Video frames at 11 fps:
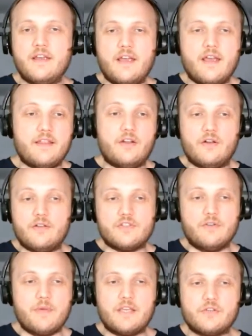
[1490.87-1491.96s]
And then
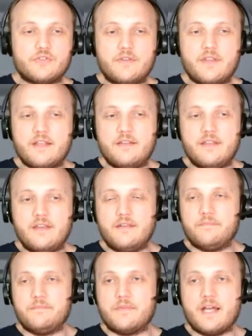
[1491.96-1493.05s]
also making sure that the
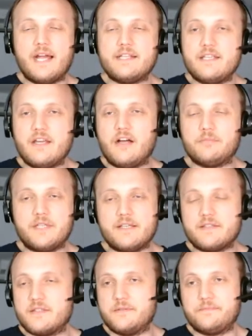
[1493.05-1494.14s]
IT help
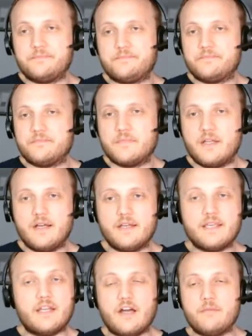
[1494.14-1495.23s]
desk
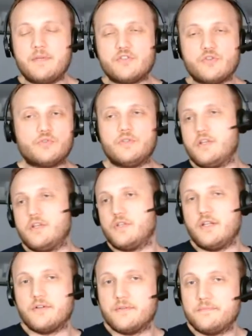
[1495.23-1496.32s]
cannot be socially
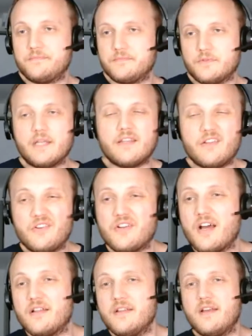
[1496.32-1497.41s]
engineered, right? That
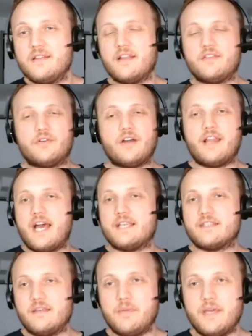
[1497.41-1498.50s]
they're not
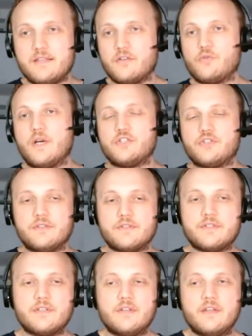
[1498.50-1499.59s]
asking basic
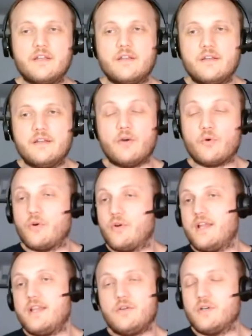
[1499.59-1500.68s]
questions or
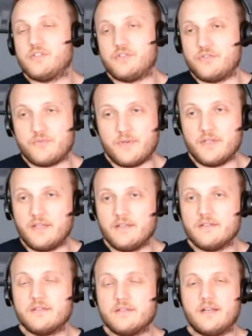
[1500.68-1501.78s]
any questions really
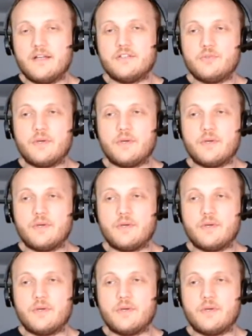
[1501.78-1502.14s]
to